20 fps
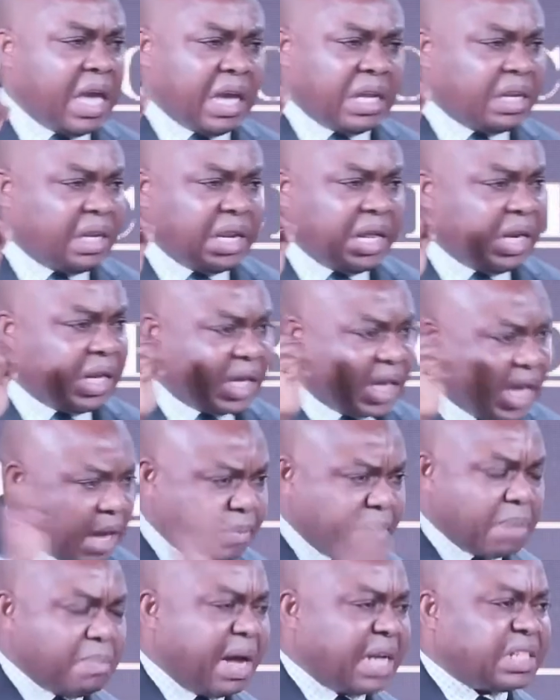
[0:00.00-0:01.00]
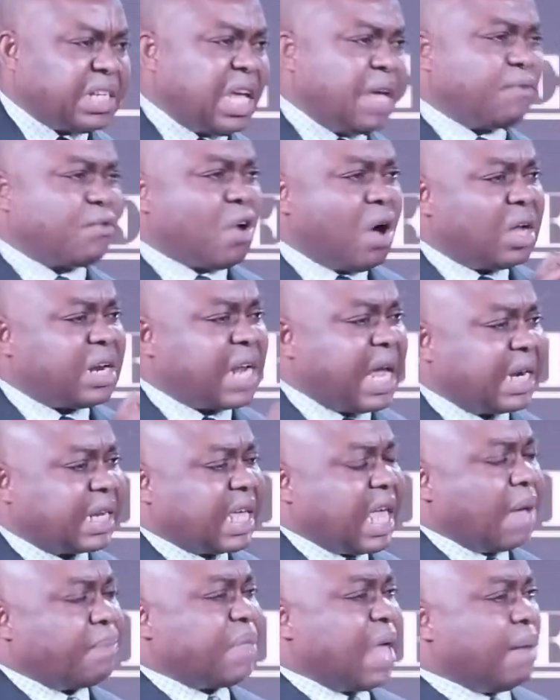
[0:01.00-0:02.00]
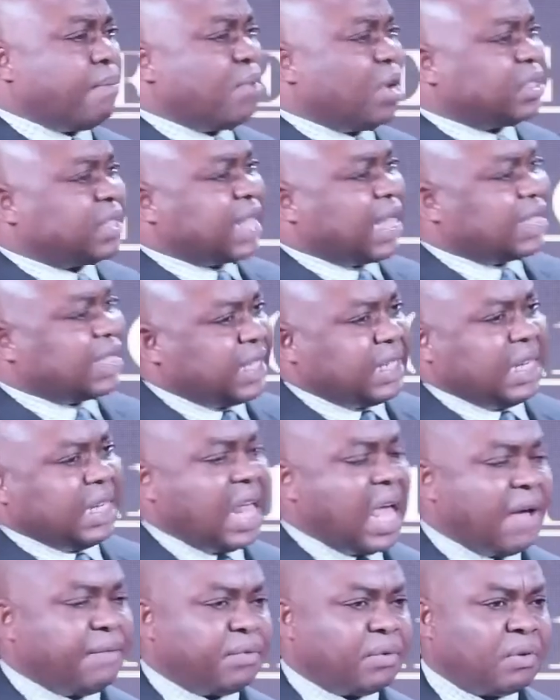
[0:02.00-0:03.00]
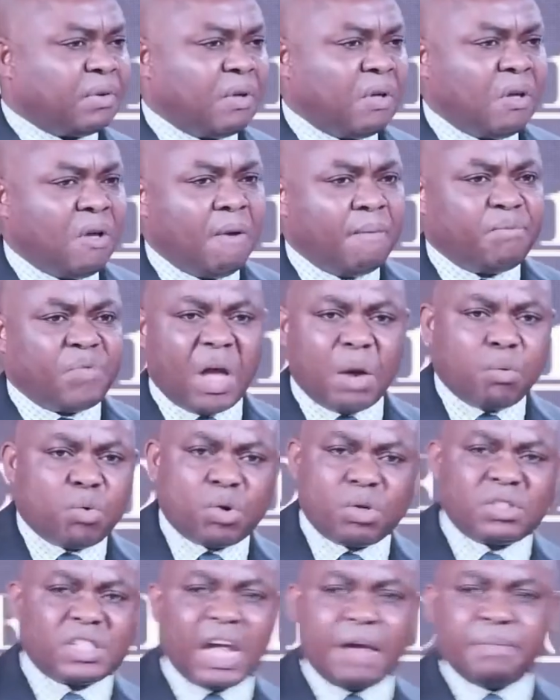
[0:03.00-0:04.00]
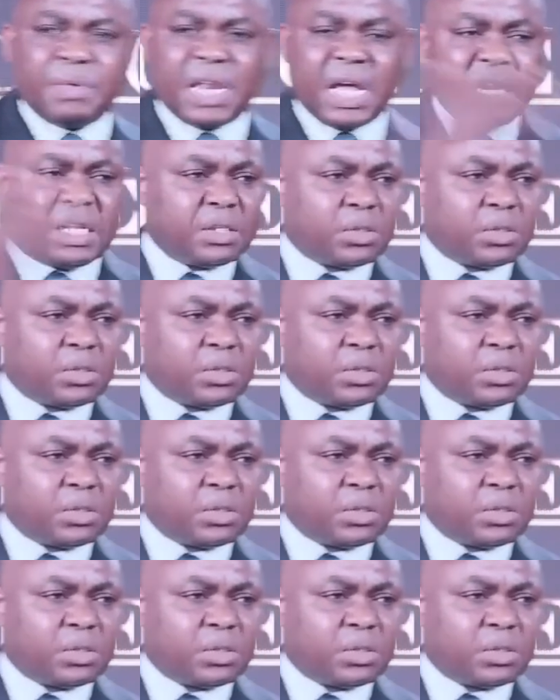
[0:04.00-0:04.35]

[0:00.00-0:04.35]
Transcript: he didn't keep. Imagine if God had kept that mustard seed in heaven. There wouldn't have been any